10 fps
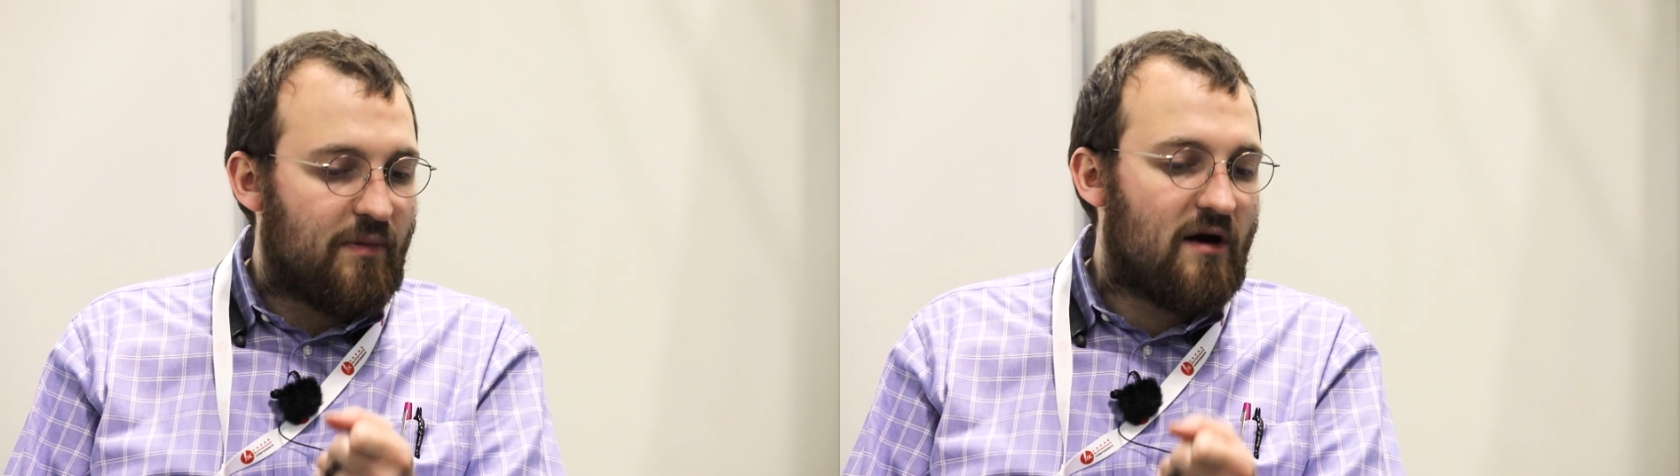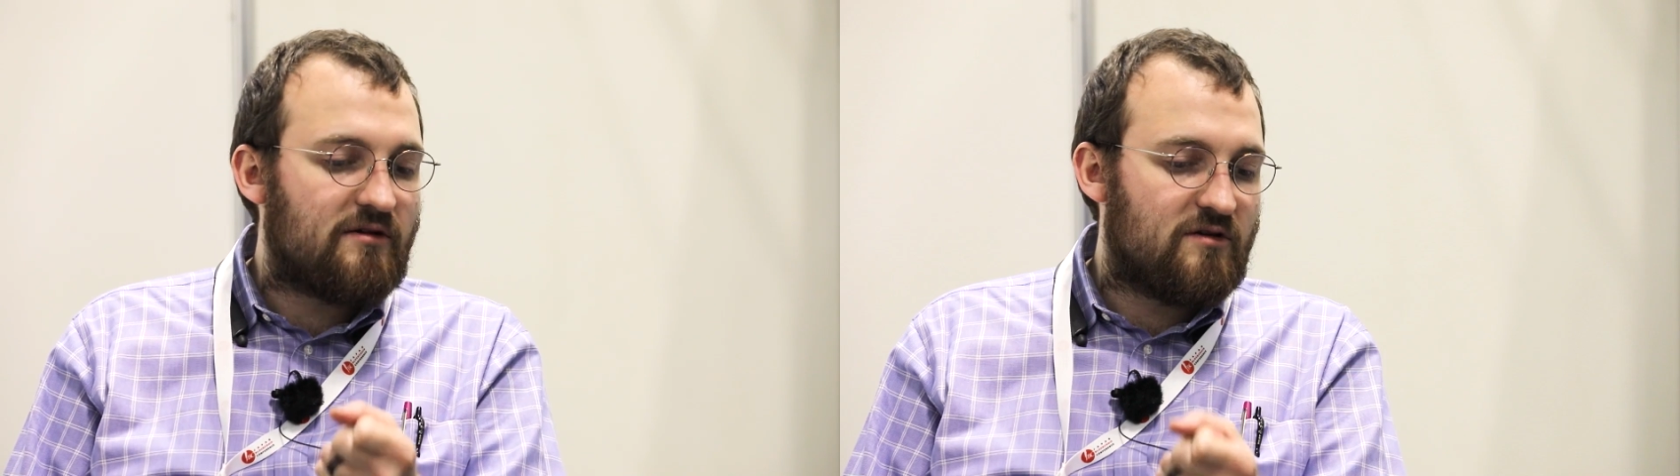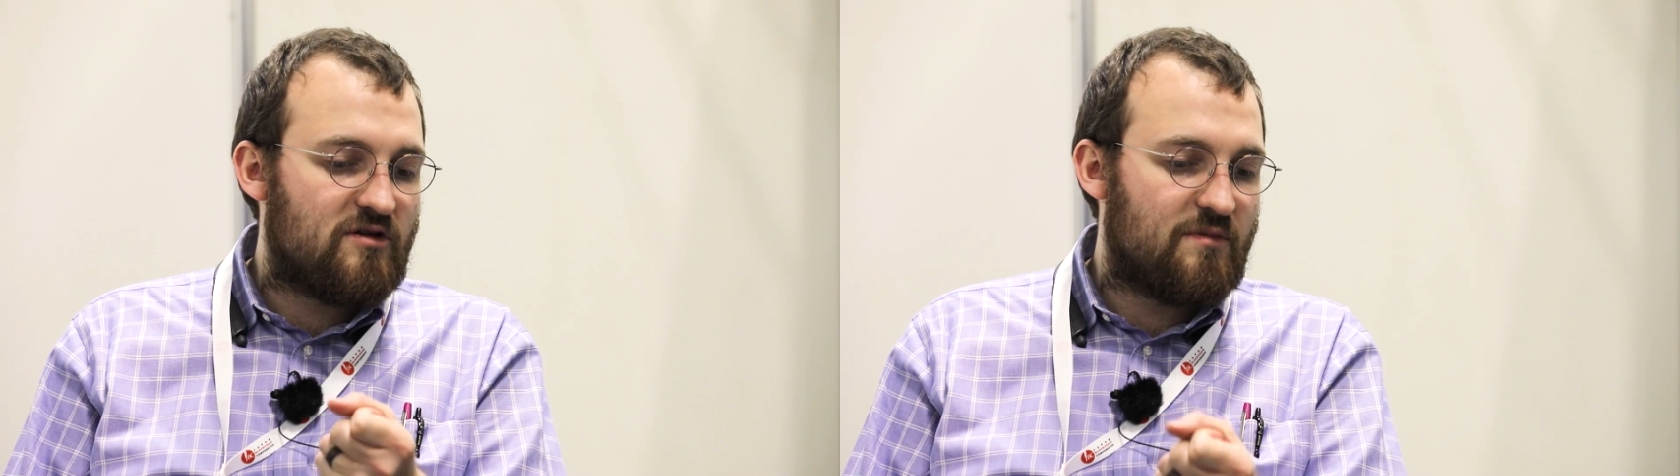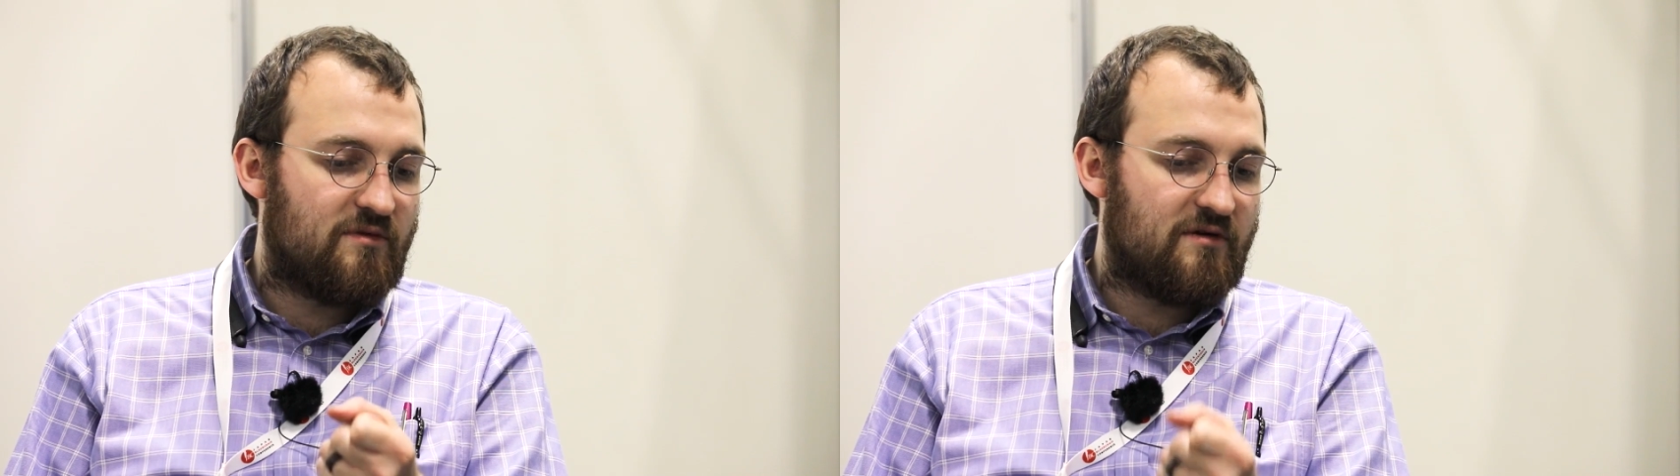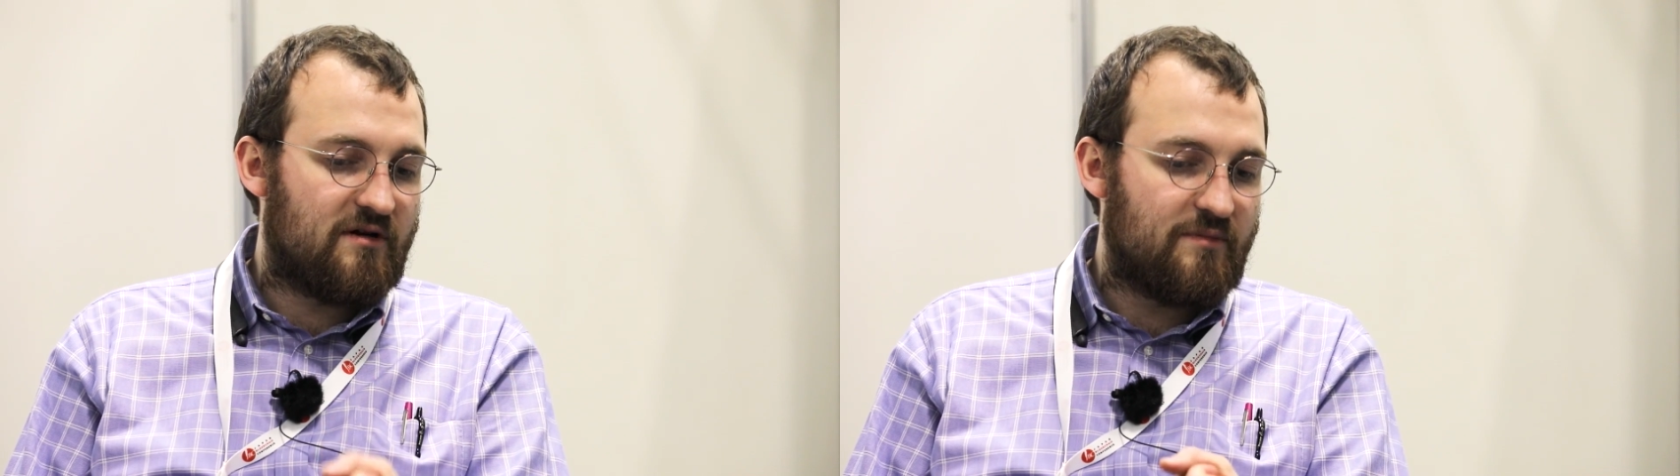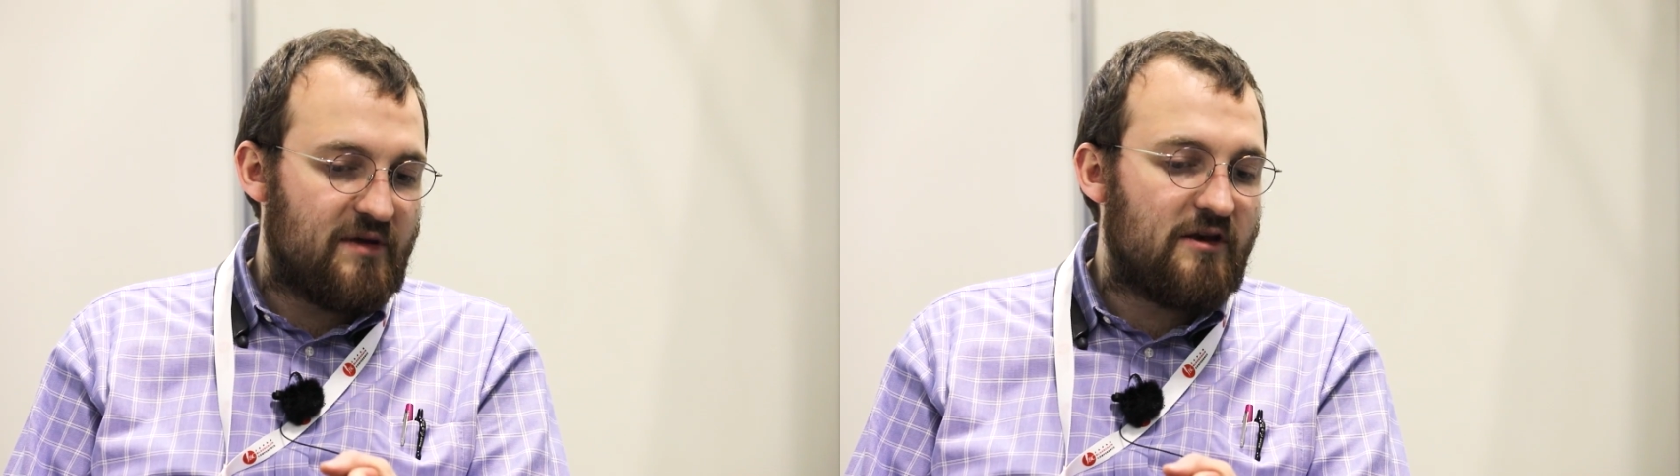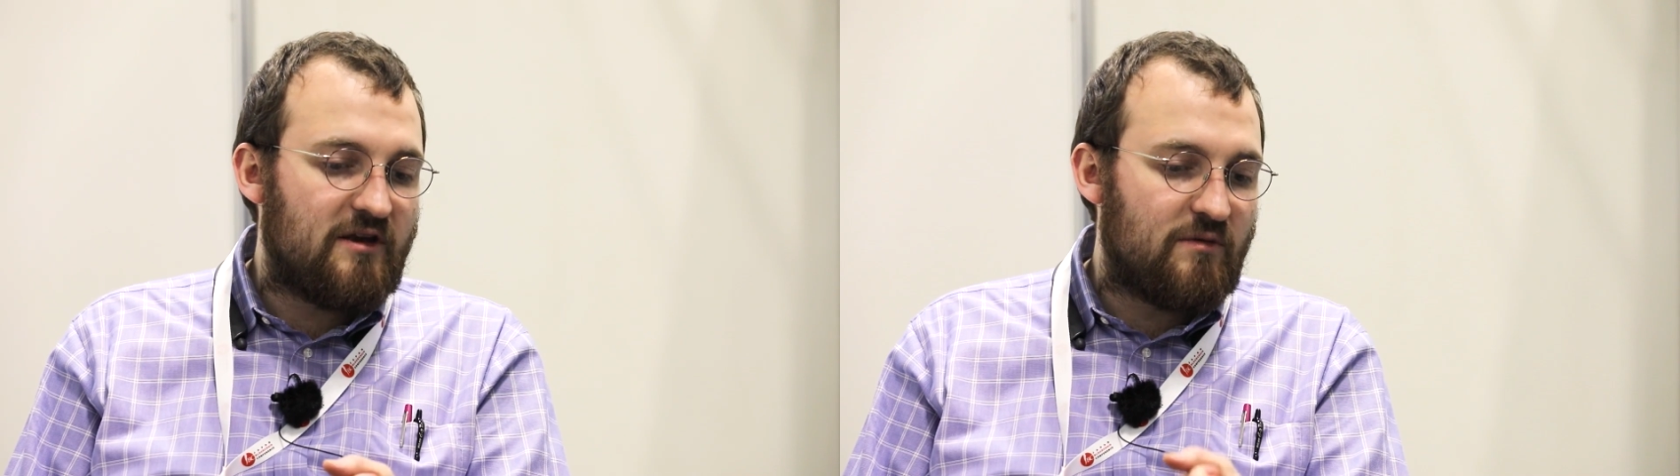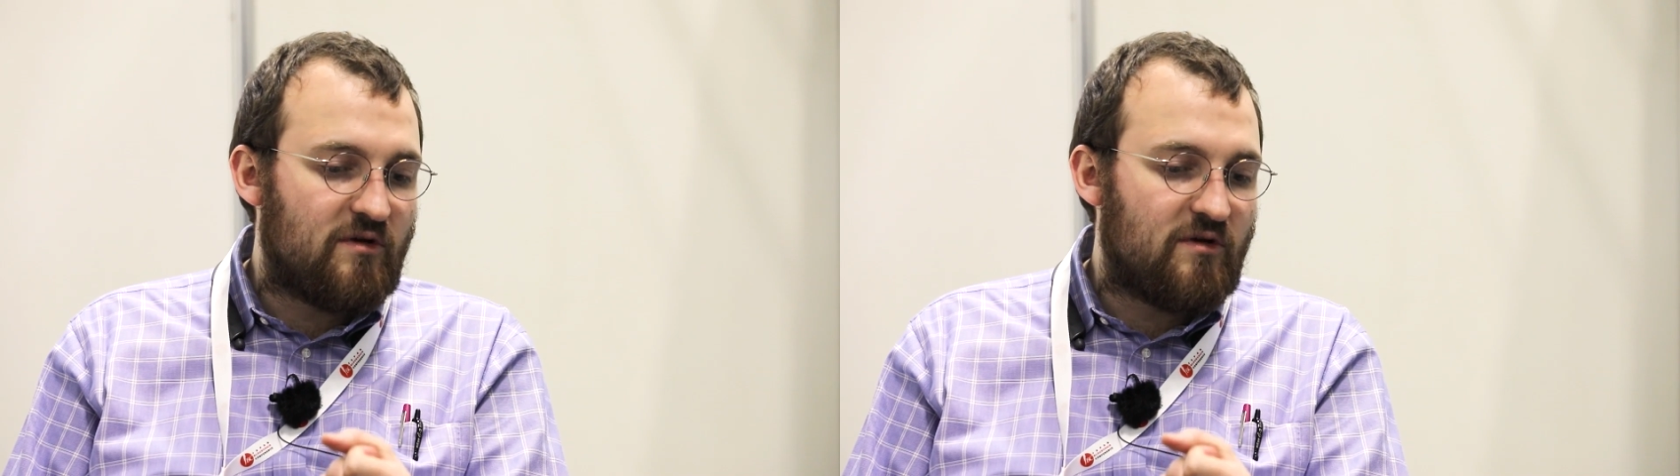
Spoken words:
partnership with our community.